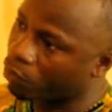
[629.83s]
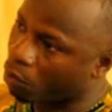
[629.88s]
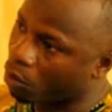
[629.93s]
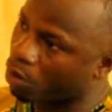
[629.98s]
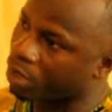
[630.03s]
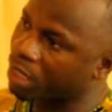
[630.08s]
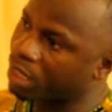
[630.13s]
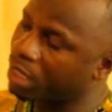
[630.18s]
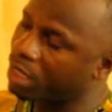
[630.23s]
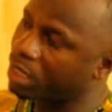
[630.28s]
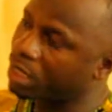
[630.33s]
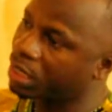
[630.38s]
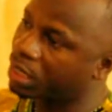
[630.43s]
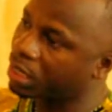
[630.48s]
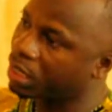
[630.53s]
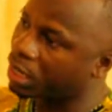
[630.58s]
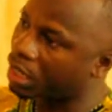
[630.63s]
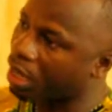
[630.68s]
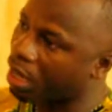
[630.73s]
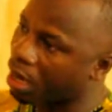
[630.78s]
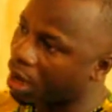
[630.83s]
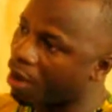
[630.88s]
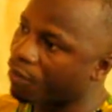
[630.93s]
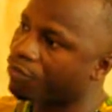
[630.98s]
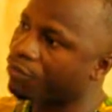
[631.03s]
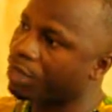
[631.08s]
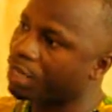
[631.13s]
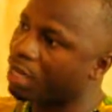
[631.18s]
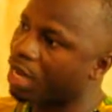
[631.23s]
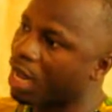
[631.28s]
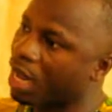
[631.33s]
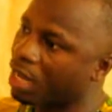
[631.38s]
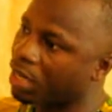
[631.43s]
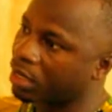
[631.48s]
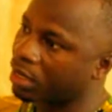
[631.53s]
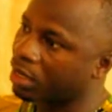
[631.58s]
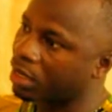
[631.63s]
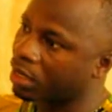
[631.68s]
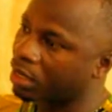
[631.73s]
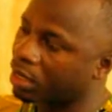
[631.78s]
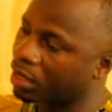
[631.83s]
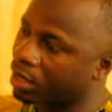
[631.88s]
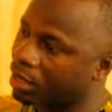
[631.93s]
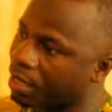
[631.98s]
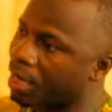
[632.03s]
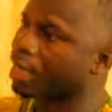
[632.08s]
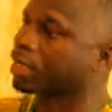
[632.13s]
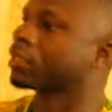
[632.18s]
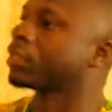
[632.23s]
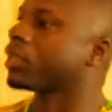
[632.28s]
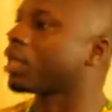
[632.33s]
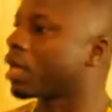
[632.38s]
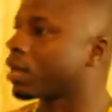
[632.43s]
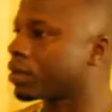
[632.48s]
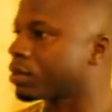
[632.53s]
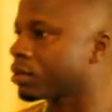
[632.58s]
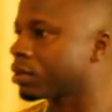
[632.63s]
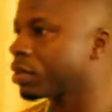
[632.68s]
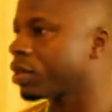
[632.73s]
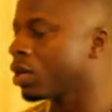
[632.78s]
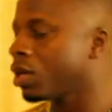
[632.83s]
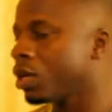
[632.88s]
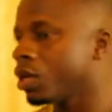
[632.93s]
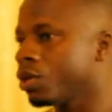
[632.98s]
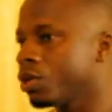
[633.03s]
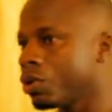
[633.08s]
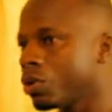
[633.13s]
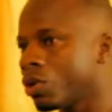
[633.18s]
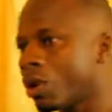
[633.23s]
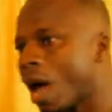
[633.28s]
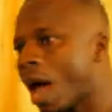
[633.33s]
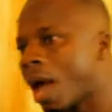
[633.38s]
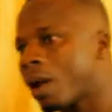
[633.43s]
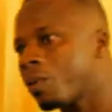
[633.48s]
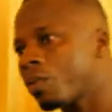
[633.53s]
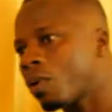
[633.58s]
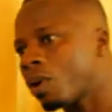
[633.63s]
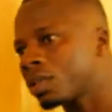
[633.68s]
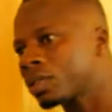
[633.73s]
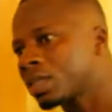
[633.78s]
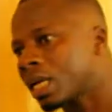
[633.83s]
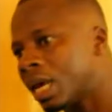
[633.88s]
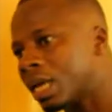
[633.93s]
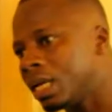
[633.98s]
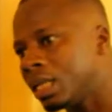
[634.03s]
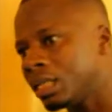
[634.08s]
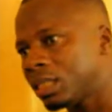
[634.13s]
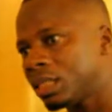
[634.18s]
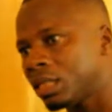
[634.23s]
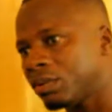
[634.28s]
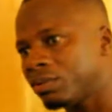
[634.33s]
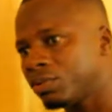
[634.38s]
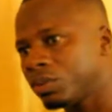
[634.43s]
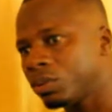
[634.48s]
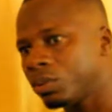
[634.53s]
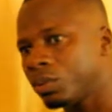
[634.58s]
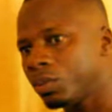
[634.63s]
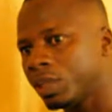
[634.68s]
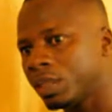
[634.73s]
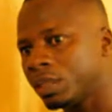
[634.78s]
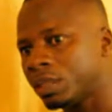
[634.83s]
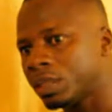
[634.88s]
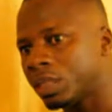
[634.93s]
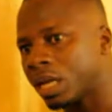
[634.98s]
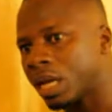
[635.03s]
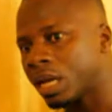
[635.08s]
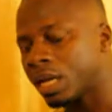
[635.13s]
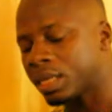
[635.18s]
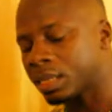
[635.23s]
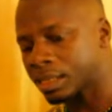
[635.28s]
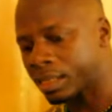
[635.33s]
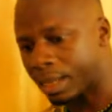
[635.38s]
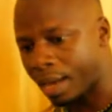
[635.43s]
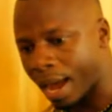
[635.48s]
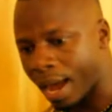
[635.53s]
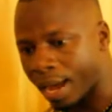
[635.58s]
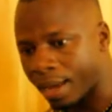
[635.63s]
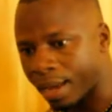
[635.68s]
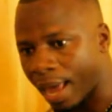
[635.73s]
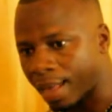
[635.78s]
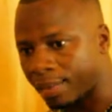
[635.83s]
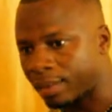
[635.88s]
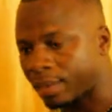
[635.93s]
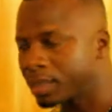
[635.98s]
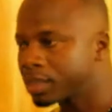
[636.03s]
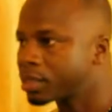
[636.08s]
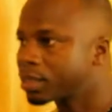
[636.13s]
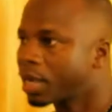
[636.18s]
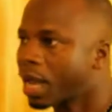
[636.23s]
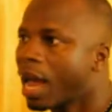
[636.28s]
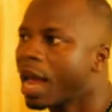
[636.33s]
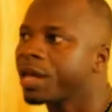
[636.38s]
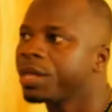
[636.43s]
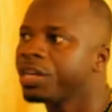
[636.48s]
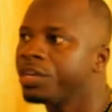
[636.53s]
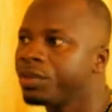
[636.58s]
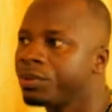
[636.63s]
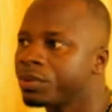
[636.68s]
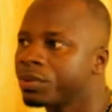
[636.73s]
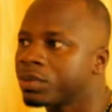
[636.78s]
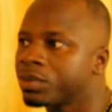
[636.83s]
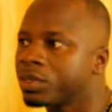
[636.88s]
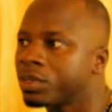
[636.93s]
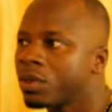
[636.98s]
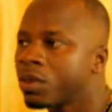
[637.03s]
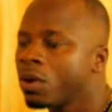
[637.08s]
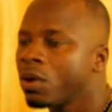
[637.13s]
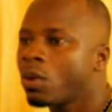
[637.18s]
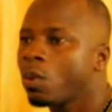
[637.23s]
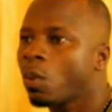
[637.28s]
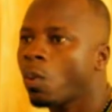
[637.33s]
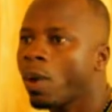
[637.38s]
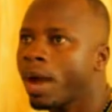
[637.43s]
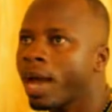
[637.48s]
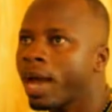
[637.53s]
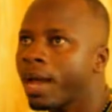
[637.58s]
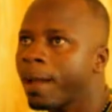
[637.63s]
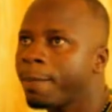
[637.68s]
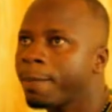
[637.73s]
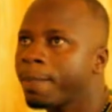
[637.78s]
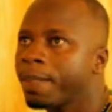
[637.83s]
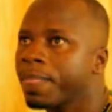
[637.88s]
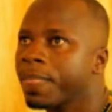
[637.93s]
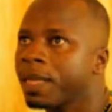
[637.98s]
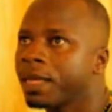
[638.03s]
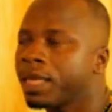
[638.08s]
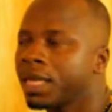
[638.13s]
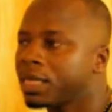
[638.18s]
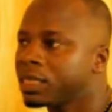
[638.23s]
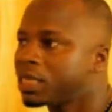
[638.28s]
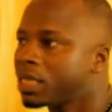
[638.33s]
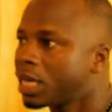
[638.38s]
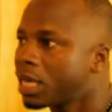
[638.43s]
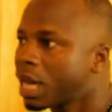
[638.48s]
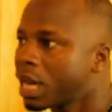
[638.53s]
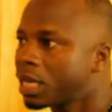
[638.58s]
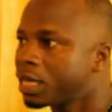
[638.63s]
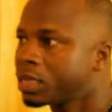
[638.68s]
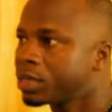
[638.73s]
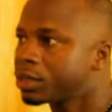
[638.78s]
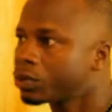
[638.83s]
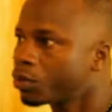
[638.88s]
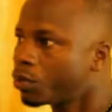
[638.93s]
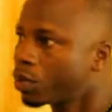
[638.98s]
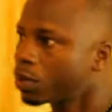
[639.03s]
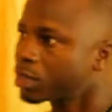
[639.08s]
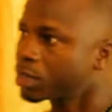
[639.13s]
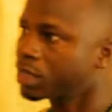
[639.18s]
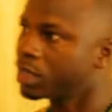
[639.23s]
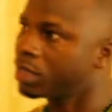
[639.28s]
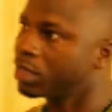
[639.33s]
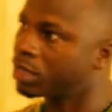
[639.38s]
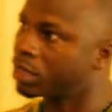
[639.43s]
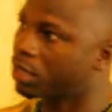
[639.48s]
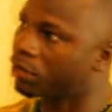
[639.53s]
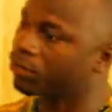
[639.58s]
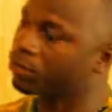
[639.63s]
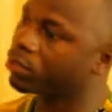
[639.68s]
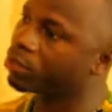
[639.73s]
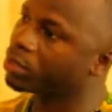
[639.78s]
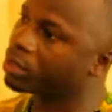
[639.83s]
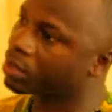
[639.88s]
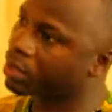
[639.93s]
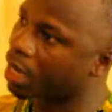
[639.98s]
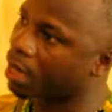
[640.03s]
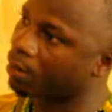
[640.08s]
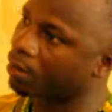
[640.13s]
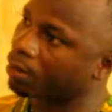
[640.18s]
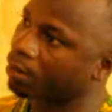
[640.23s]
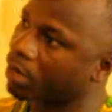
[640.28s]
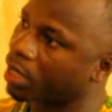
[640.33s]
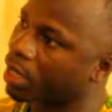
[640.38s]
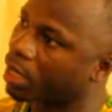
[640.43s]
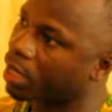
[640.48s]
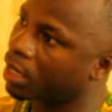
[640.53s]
colleague African nationals. You know, I watched an interview with Sky News, where the journalist was interviewing some